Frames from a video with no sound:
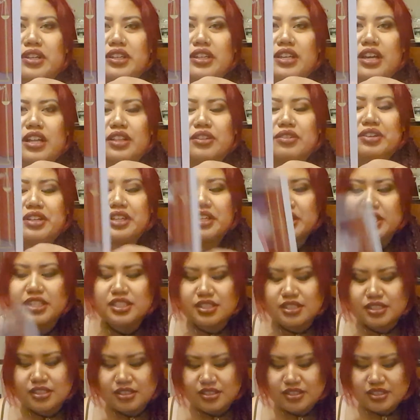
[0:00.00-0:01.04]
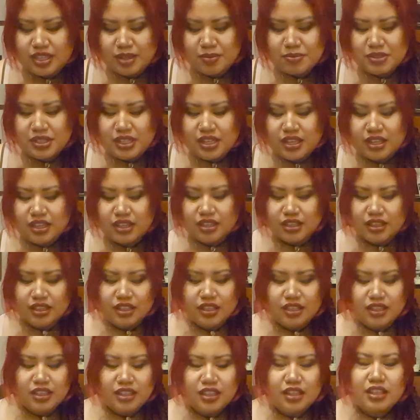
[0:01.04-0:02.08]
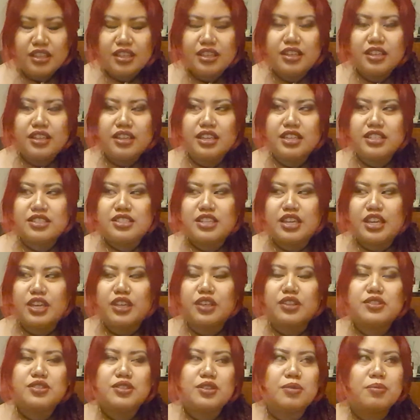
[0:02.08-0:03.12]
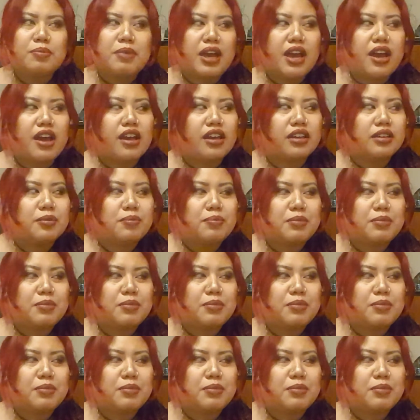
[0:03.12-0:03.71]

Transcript: coloring, because it seems like it takes you back,